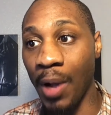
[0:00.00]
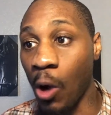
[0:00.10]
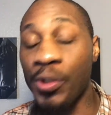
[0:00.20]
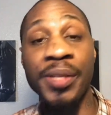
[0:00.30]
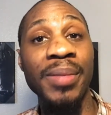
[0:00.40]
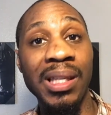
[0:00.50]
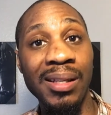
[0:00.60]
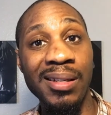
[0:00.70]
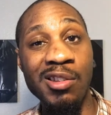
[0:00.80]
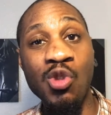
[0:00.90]

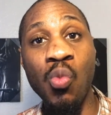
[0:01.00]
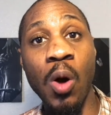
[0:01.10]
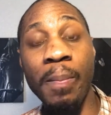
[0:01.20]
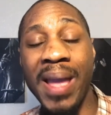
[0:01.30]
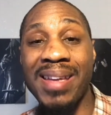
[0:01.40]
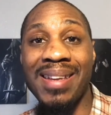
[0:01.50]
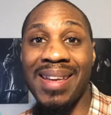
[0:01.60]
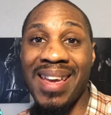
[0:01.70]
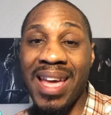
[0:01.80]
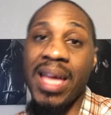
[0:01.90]
ultimately, you won't make
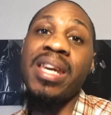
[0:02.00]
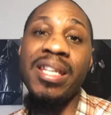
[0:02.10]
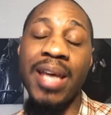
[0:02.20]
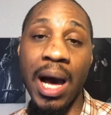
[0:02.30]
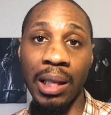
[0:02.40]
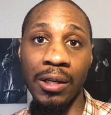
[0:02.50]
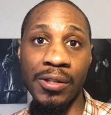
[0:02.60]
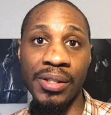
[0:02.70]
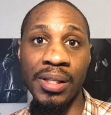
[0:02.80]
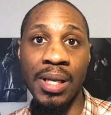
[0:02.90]
any
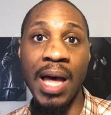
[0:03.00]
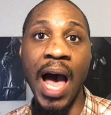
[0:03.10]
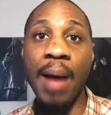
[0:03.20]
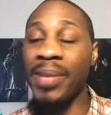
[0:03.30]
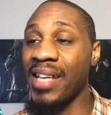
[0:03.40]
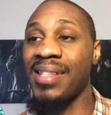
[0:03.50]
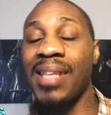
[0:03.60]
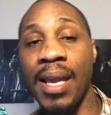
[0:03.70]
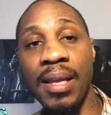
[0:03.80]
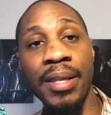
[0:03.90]
dollars. I'm not
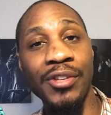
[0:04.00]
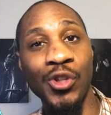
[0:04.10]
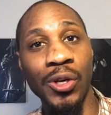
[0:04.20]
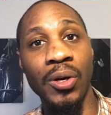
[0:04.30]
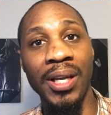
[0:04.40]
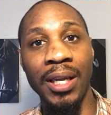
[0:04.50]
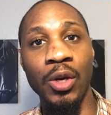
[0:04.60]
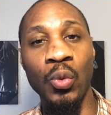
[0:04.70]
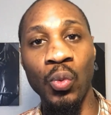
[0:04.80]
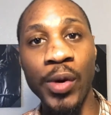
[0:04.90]
saying that you're going to
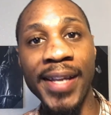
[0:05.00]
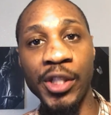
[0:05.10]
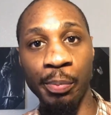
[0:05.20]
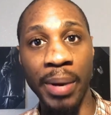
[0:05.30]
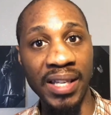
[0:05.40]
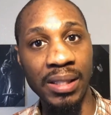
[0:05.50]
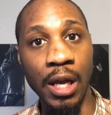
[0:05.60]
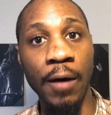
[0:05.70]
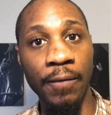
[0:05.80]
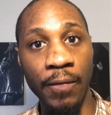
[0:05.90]
get rich based
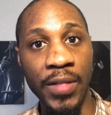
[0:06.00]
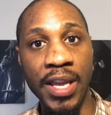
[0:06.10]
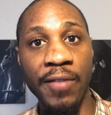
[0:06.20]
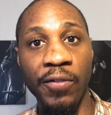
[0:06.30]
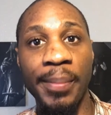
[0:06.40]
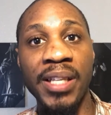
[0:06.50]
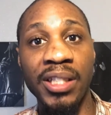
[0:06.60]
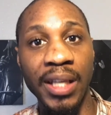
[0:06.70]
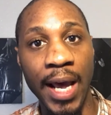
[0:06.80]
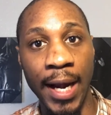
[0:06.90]
off of the
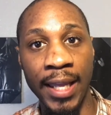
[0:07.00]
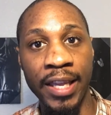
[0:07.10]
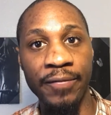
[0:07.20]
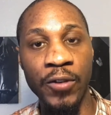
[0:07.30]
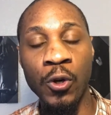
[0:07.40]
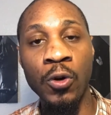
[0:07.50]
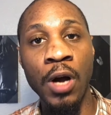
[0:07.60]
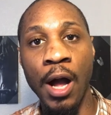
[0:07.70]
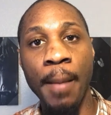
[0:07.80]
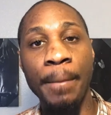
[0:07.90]
information that I give you,
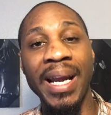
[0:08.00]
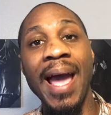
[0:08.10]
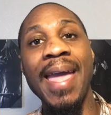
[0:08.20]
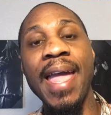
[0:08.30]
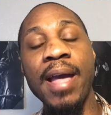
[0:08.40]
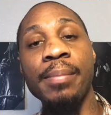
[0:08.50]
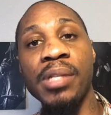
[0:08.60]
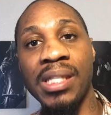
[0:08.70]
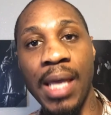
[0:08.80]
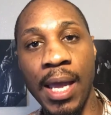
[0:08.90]
but I am
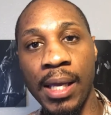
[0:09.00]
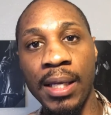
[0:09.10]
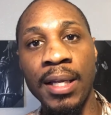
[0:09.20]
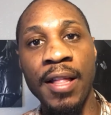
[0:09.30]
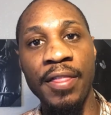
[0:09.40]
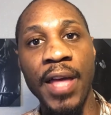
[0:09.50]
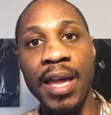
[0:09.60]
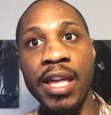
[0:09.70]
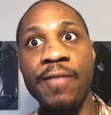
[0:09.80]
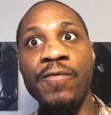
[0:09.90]
saying
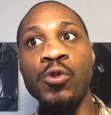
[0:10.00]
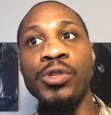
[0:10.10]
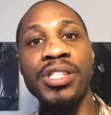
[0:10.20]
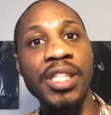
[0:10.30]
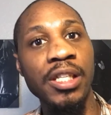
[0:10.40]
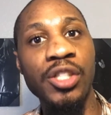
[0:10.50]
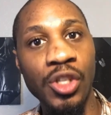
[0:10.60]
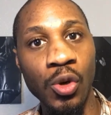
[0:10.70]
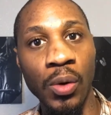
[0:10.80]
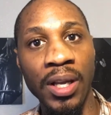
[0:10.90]
that if you stick
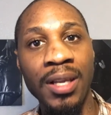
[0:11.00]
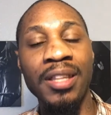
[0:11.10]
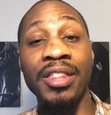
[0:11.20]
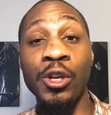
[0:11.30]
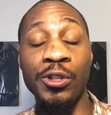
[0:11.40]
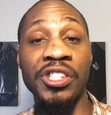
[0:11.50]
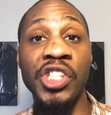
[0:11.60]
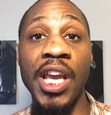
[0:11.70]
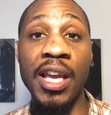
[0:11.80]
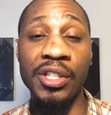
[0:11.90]
to it, there's a
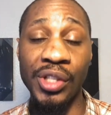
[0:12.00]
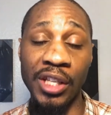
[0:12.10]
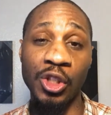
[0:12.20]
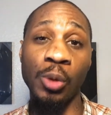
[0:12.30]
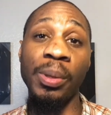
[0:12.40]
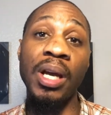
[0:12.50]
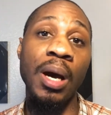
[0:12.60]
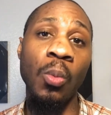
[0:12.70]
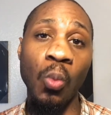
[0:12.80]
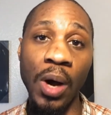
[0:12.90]
chance that you'll
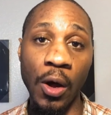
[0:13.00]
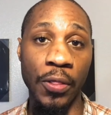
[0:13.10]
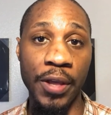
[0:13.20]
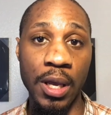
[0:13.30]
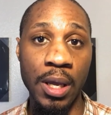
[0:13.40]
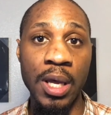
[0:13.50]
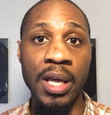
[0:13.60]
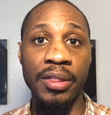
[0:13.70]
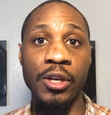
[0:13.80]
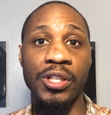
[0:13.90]
become wealthy.
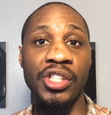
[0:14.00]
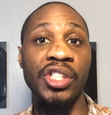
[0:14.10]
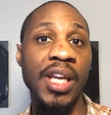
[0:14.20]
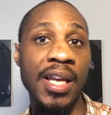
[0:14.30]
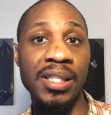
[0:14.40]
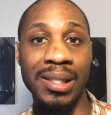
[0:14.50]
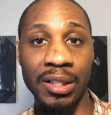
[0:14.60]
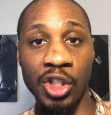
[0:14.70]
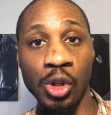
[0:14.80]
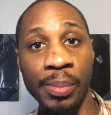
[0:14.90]
There's a chance
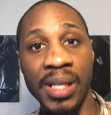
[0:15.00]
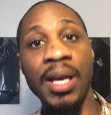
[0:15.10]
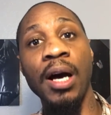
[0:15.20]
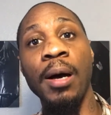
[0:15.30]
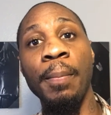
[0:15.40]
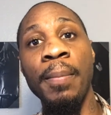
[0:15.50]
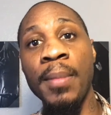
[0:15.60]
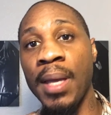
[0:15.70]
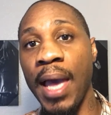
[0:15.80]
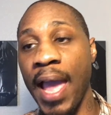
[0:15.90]
that you'll become,
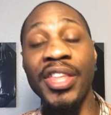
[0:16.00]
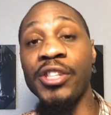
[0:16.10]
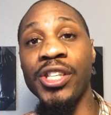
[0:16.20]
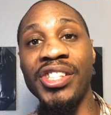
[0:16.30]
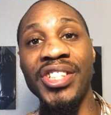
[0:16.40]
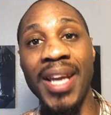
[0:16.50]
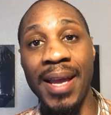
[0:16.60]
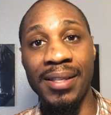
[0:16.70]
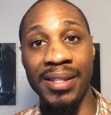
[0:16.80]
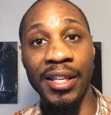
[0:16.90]
there's a
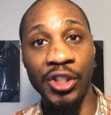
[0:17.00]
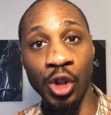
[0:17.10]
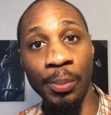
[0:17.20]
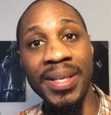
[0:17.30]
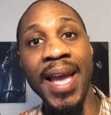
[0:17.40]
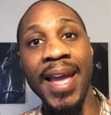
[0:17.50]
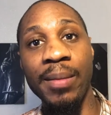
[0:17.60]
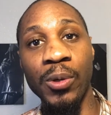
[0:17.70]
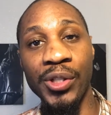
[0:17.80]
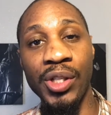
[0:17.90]
chance that you'll be
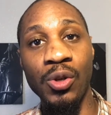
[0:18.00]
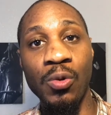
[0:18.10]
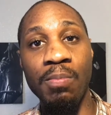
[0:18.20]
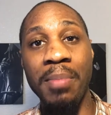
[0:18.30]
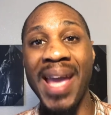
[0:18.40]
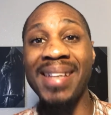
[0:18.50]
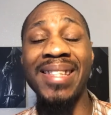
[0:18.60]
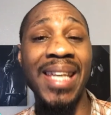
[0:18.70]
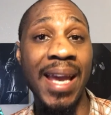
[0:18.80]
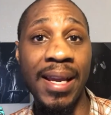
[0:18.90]
able to
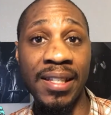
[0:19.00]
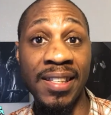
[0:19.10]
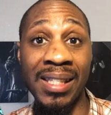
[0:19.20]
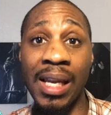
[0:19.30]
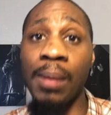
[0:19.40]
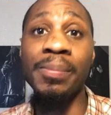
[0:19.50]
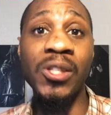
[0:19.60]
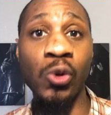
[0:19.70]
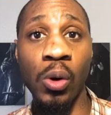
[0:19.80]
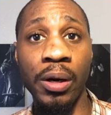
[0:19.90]
maintain some
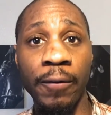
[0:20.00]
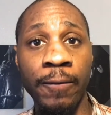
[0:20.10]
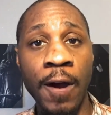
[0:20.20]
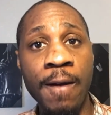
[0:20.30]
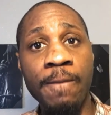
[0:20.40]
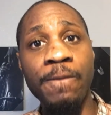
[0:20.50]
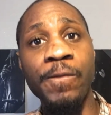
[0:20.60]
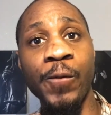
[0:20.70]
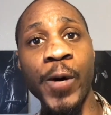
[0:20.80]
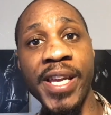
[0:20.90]
sort of
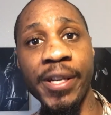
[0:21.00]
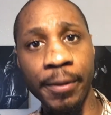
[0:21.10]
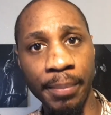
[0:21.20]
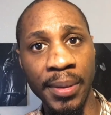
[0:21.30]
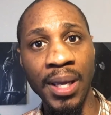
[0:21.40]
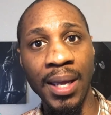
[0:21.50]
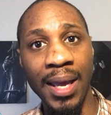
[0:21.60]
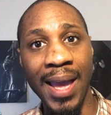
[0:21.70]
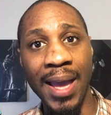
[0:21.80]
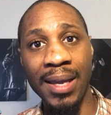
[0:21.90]
freedom
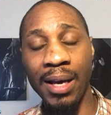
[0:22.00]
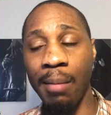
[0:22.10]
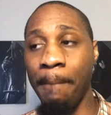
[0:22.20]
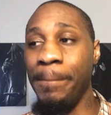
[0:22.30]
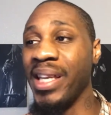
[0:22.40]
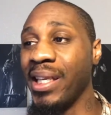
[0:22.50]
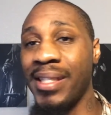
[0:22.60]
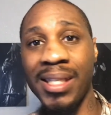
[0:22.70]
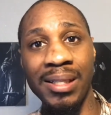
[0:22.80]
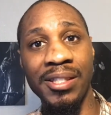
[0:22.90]
and
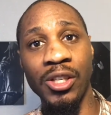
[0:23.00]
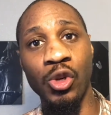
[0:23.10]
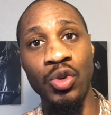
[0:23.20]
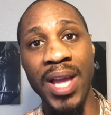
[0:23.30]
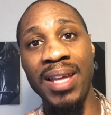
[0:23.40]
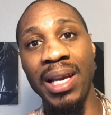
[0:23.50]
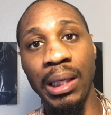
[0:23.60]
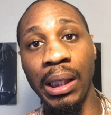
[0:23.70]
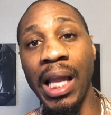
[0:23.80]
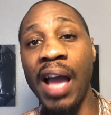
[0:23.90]
ability to create a
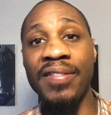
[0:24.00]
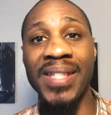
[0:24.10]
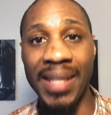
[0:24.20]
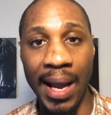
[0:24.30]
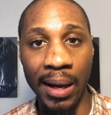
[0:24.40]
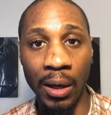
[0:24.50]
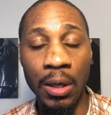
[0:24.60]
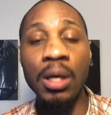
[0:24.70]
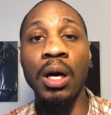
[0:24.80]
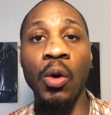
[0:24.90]
lifestyle
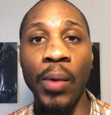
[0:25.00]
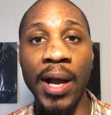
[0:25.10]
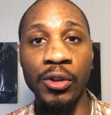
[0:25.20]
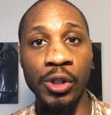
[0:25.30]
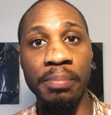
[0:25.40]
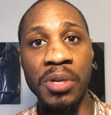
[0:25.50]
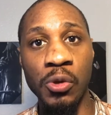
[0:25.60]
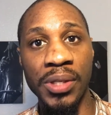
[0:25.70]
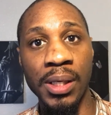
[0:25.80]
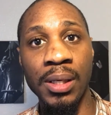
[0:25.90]
around your
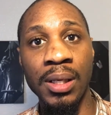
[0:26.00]
music.